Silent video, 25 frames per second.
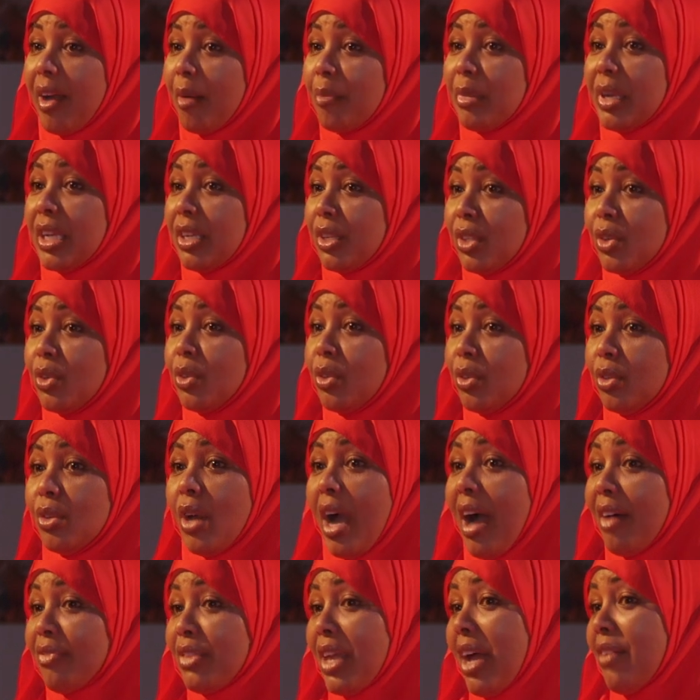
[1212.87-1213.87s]
I mean,
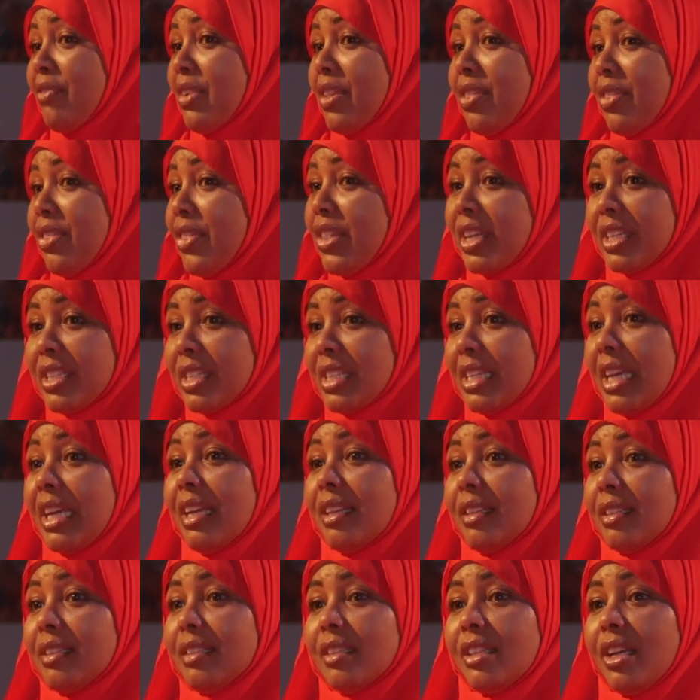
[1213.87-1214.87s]
you have to have a thick
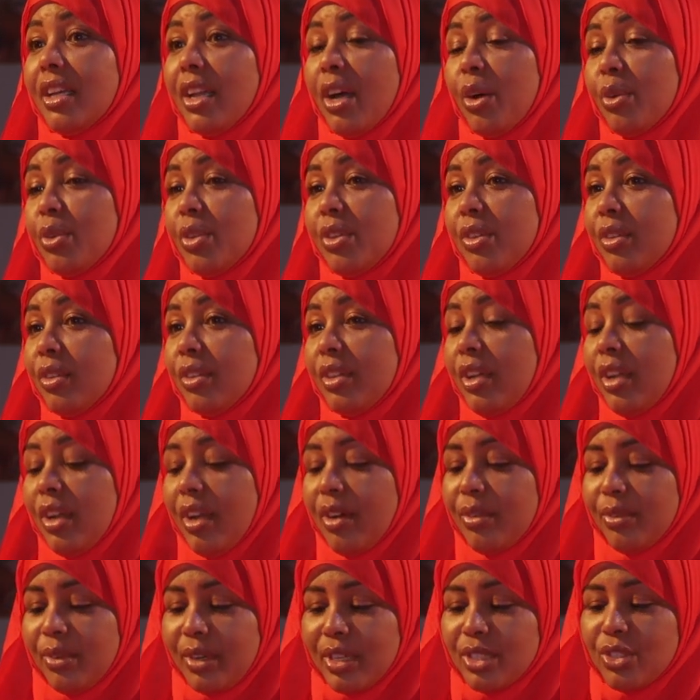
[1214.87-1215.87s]
skin. You
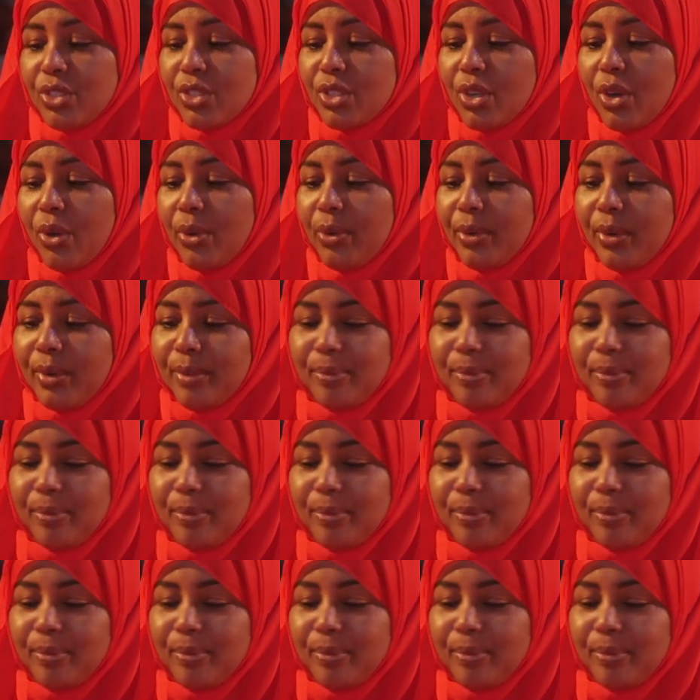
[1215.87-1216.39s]
know, and so.